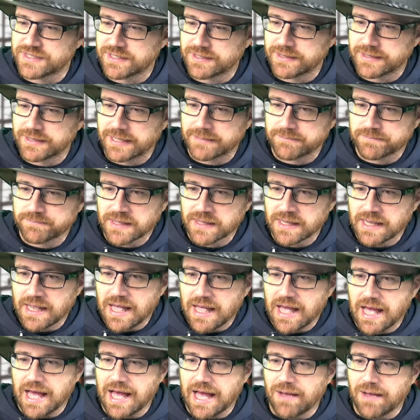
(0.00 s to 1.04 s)
didn't
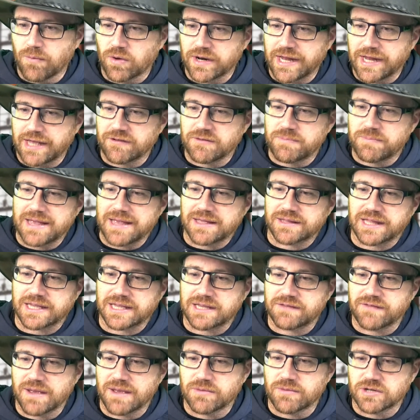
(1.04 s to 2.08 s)
they? One Angry Pagan, thank
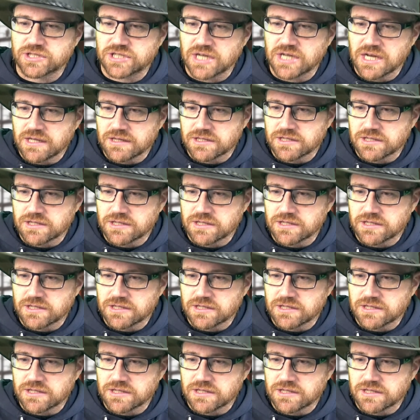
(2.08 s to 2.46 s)
you very much.